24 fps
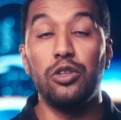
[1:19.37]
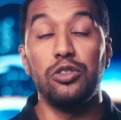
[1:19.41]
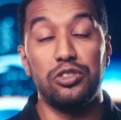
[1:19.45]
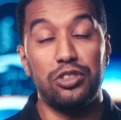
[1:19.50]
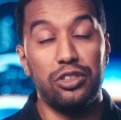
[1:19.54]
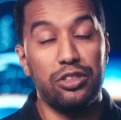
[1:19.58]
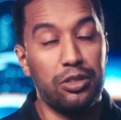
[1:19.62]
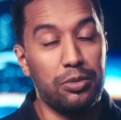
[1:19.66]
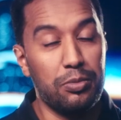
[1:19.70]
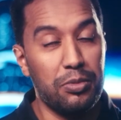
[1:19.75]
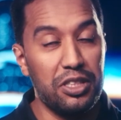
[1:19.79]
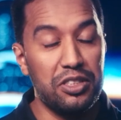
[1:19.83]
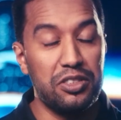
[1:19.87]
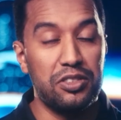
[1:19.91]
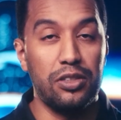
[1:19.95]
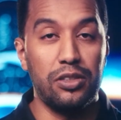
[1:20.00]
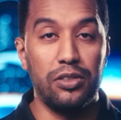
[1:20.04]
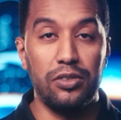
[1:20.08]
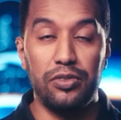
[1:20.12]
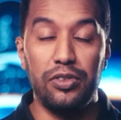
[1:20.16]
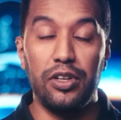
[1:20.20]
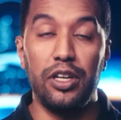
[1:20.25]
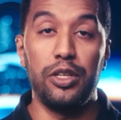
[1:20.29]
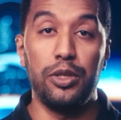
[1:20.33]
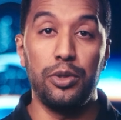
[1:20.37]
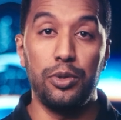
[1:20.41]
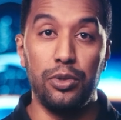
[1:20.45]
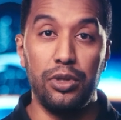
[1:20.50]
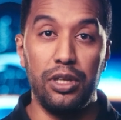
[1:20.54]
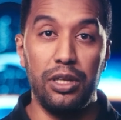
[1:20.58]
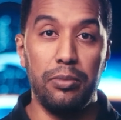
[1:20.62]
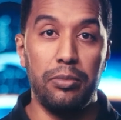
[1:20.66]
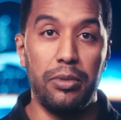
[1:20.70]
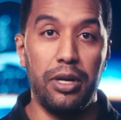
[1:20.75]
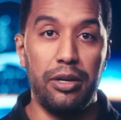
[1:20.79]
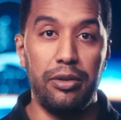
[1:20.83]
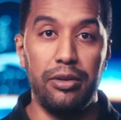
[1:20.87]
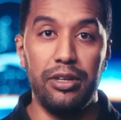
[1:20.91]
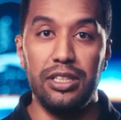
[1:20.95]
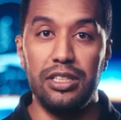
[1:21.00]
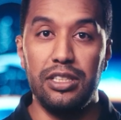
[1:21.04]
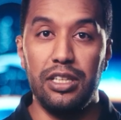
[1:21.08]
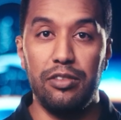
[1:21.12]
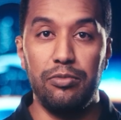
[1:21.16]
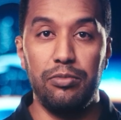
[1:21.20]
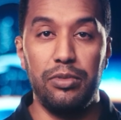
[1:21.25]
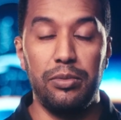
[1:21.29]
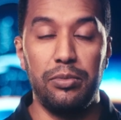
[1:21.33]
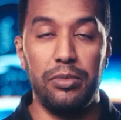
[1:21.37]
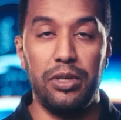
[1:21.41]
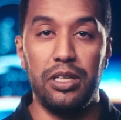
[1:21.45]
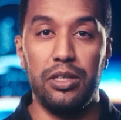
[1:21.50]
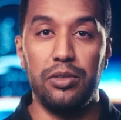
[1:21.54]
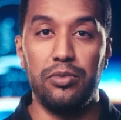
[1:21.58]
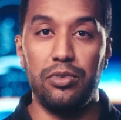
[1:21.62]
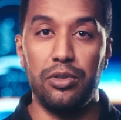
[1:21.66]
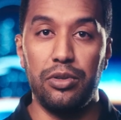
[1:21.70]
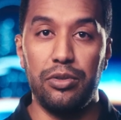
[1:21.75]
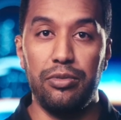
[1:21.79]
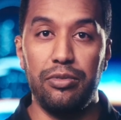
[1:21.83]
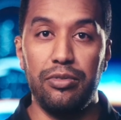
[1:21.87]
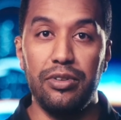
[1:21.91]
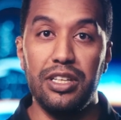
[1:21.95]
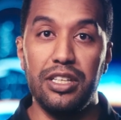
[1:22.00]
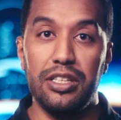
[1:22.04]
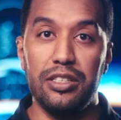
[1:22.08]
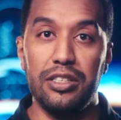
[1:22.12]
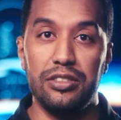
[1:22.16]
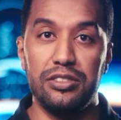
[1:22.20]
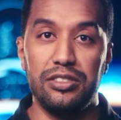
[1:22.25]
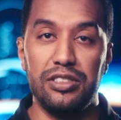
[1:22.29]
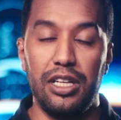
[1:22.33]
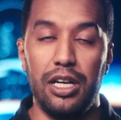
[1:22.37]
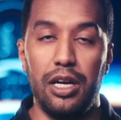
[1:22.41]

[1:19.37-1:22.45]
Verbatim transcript: consider myself a newly married. I've been married for three years